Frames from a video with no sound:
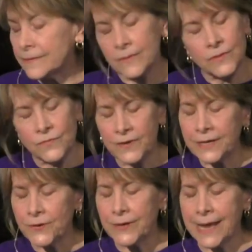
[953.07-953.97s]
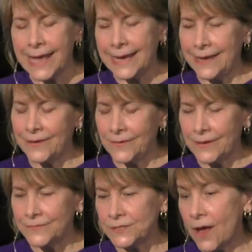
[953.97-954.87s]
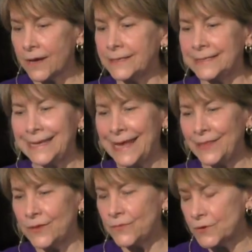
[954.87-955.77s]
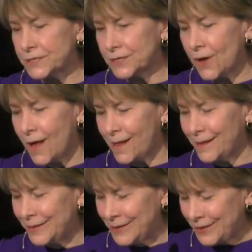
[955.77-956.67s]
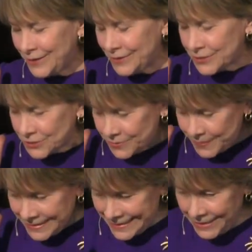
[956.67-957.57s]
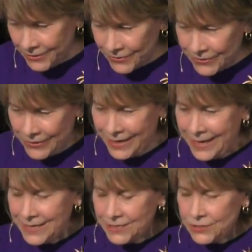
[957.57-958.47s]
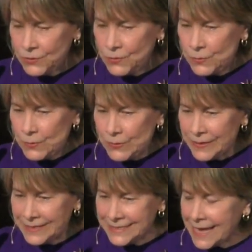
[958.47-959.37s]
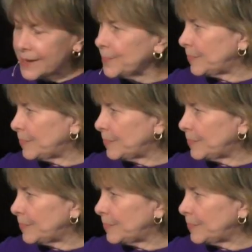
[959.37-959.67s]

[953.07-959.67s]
the vicar and I uh, have talked, and the first call should be here to set up a